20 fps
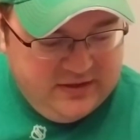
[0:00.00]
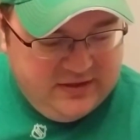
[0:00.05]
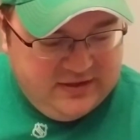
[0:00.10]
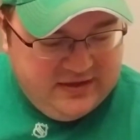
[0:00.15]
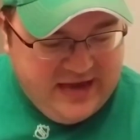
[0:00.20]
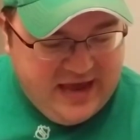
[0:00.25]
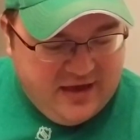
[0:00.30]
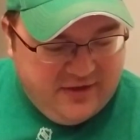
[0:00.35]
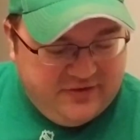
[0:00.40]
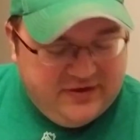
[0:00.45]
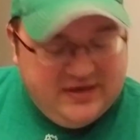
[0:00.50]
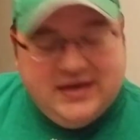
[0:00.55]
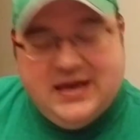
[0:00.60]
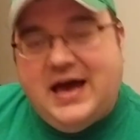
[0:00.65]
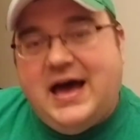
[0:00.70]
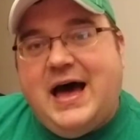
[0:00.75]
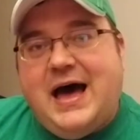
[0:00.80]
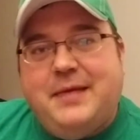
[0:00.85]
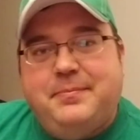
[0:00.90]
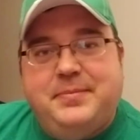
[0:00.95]
Now, the
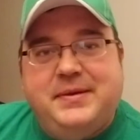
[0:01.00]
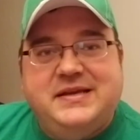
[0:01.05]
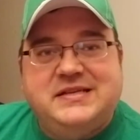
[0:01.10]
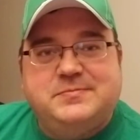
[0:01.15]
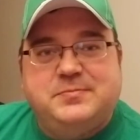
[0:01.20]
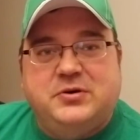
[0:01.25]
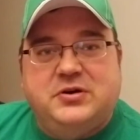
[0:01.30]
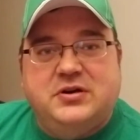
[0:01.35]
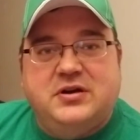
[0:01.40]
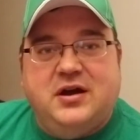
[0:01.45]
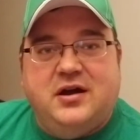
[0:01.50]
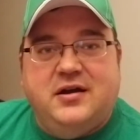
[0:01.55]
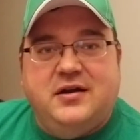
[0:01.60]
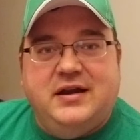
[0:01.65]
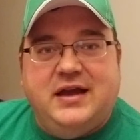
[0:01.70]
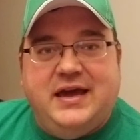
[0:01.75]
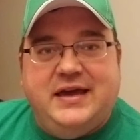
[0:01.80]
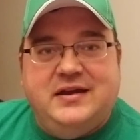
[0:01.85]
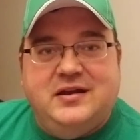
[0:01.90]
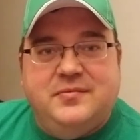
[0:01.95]
hot baseball card
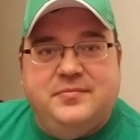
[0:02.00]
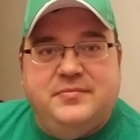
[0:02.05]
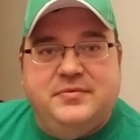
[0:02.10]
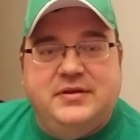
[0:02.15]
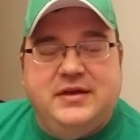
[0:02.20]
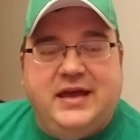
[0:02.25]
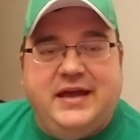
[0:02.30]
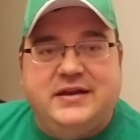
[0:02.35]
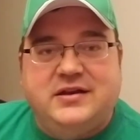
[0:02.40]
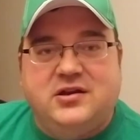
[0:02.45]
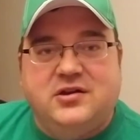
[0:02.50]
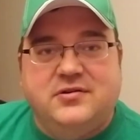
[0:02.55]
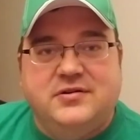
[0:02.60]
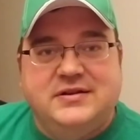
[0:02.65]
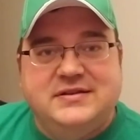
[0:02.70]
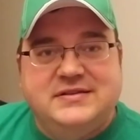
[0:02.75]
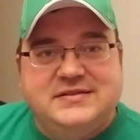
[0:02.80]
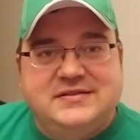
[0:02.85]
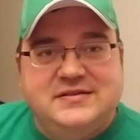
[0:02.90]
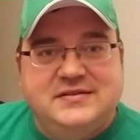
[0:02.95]
item at
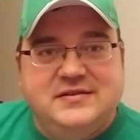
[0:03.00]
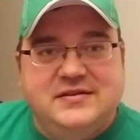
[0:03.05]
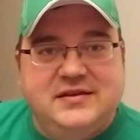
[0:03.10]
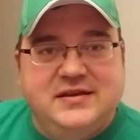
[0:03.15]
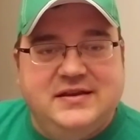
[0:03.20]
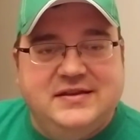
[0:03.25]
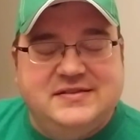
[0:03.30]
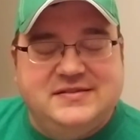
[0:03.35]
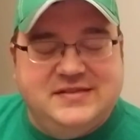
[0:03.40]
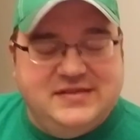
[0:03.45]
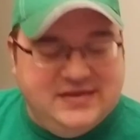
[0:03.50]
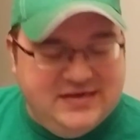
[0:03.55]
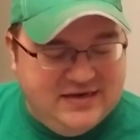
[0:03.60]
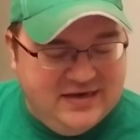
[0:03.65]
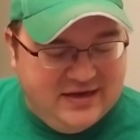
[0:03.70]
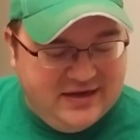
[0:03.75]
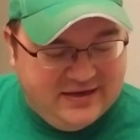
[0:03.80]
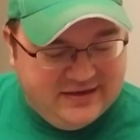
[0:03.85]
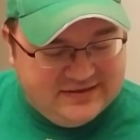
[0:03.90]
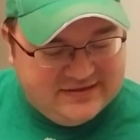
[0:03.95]
current is
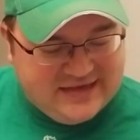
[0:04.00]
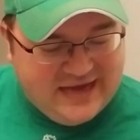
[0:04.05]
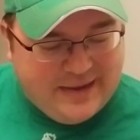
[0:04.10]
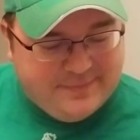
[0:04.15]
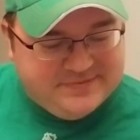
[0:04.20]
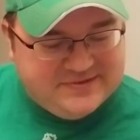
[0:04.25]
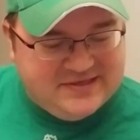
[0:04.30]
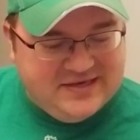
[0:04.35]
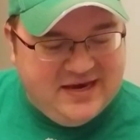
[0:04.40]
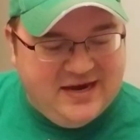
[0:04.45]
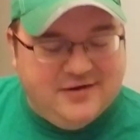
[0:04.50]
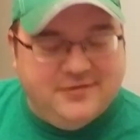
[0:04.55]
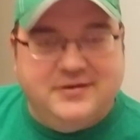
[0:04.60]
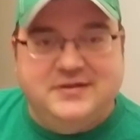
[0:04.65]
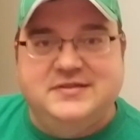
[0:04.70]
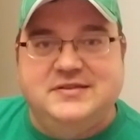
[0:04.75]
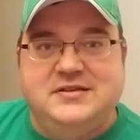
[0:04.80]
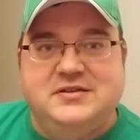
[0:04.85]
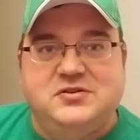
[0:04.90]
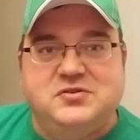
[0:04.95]
the Topps
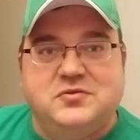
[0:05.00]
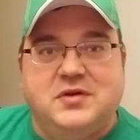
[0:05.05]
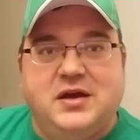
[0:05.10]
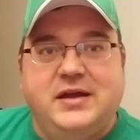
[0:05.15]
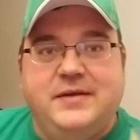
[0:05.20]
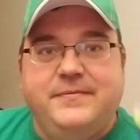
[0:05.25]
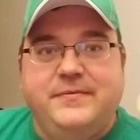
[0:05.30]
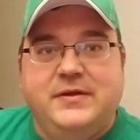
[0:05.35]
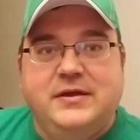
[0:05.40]
Heritage, right?